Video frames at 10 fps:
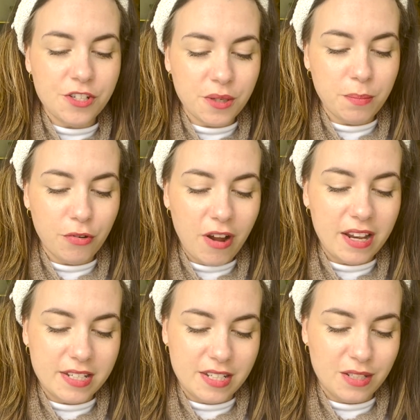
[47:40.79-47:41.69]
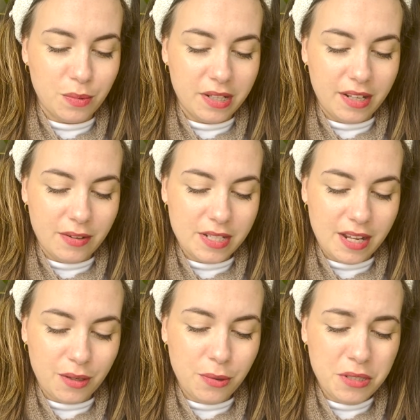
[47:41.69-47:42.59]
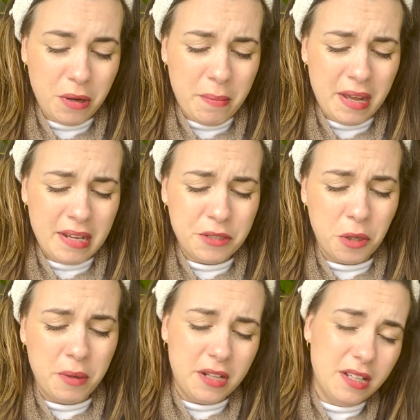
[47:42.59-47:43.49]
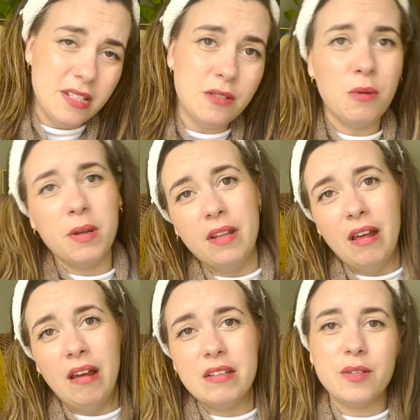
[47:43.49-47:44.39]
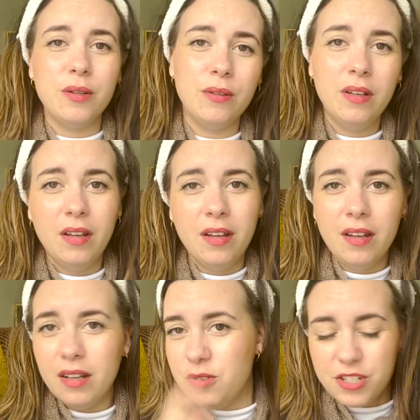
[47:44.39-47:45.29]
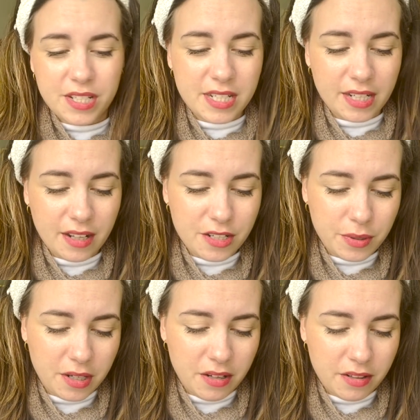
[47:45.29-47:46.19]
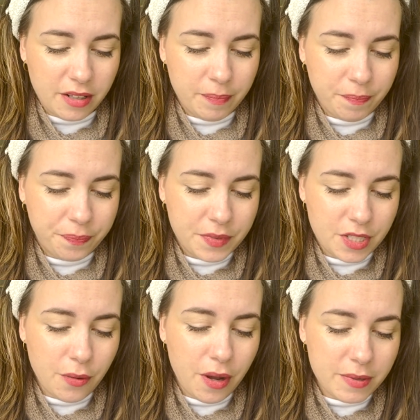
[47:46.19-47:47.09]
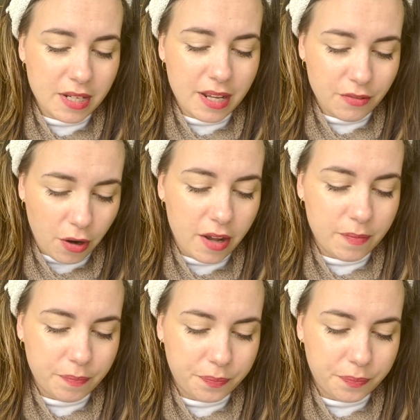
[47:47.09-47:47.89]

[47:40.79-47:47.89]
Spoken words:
paralysis with it. I was like, what do I make? Do I make this? Do I make that? So it was just sitting there doing nothing. So I was like, right,